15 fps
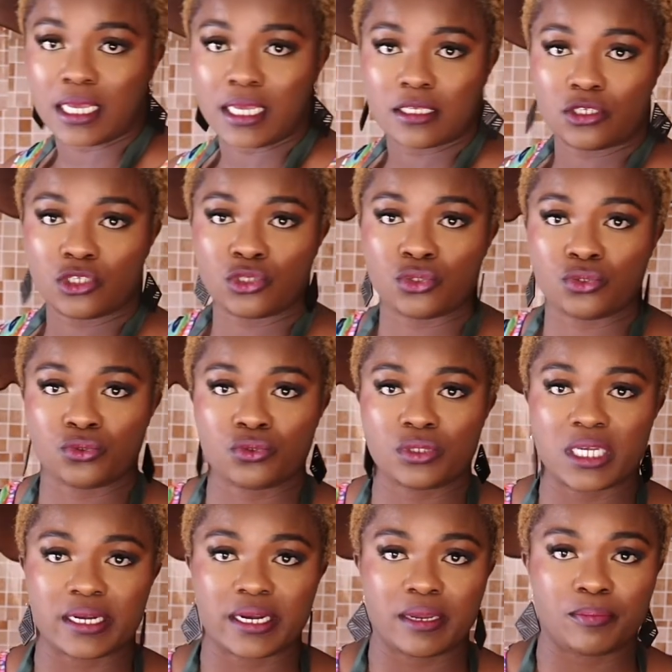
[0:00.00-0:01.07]
stew
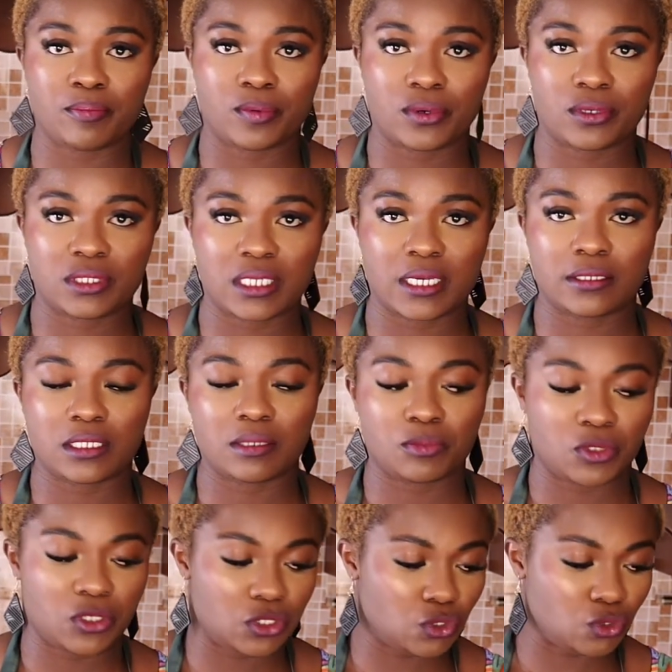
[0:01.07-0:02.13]
that I brought out. I'm
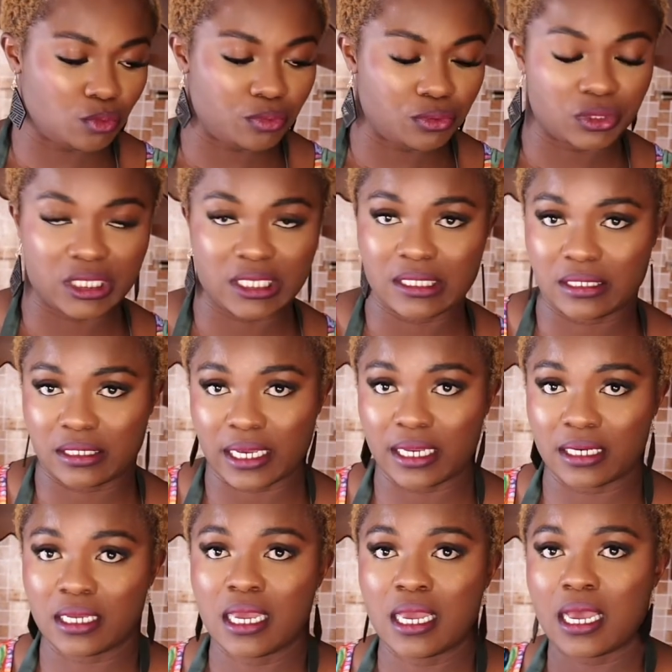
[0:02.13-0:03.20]
going to put inside
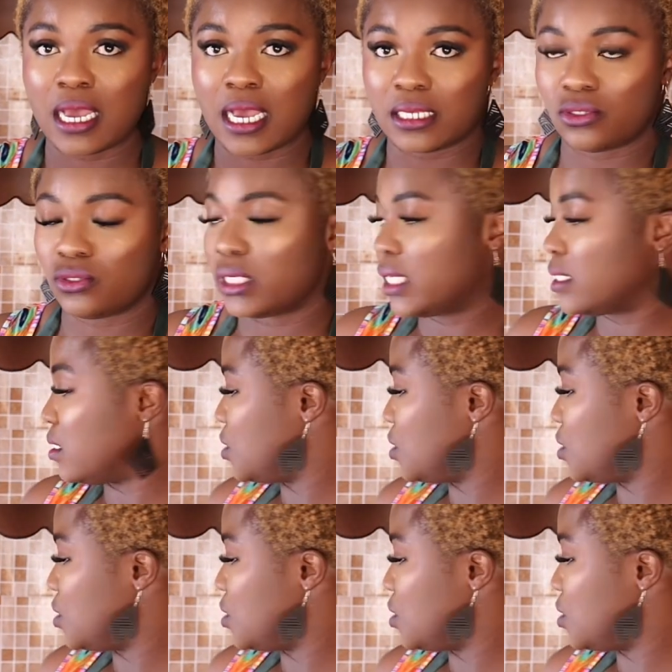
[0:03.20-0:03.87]
as soon as